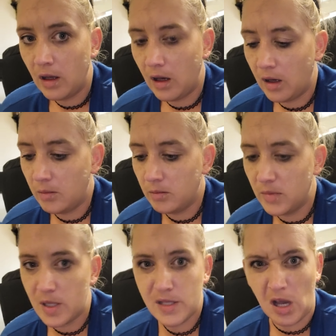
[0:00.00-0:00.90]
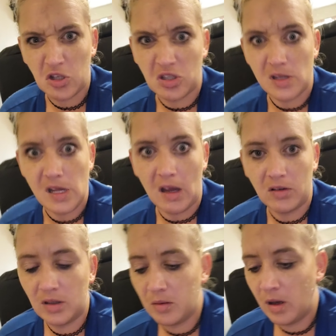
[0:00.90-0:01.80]
The suction
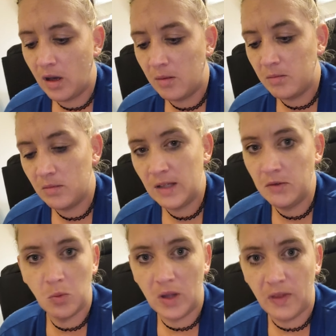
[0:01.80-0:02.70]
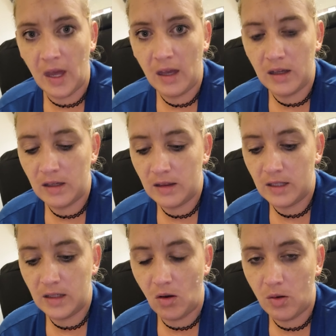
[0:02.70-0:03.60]
sound. Even with that, and
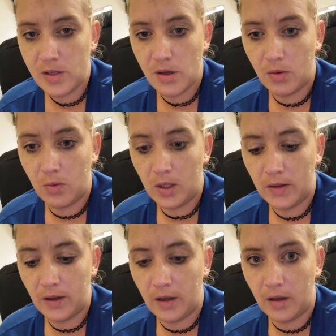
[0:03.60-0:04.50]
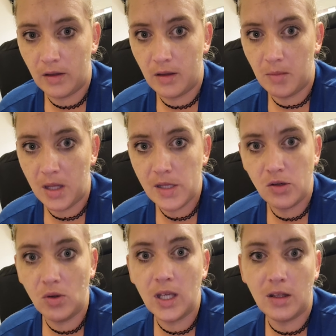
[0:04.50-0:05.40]
then also with the mess,
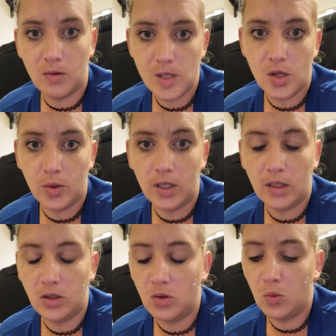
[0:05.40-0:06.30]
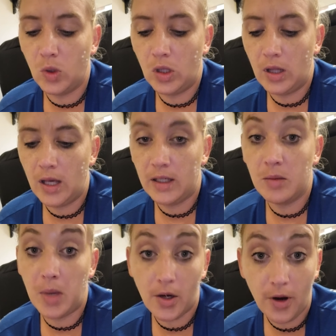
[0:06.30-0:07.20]
you'll get used to it, and you will
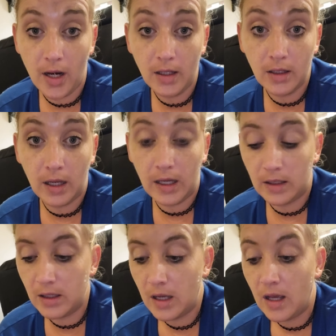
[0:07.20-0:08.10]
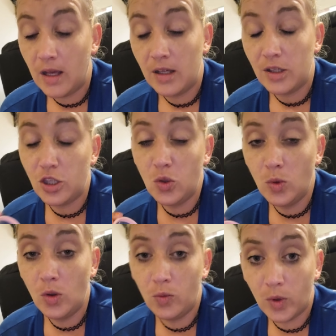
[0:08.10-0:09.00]
get better at it, and you
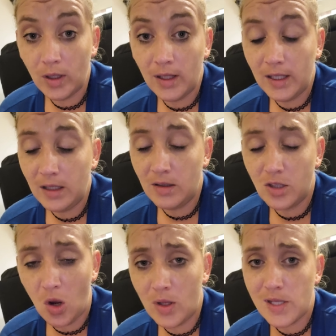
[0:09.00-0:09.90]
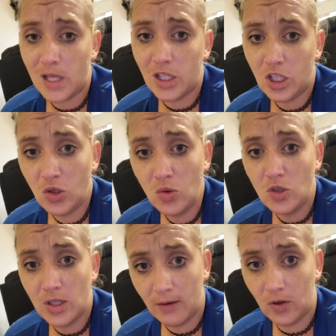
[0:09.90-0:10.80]
will really notice a
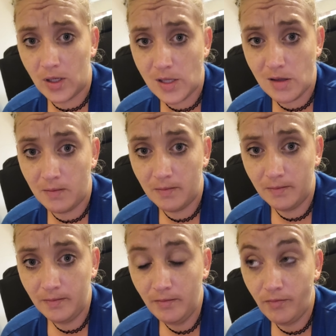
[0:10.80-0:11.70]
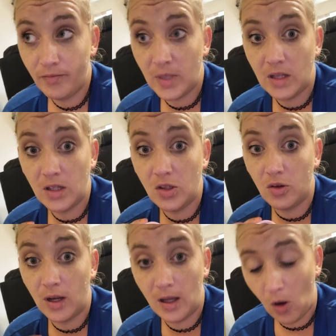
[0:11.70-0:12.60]
huge difference in
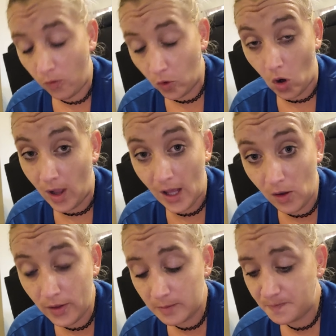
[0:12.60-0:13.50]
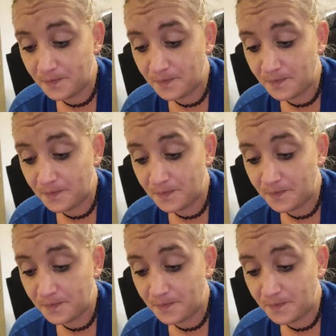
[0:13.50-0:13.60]
your overall health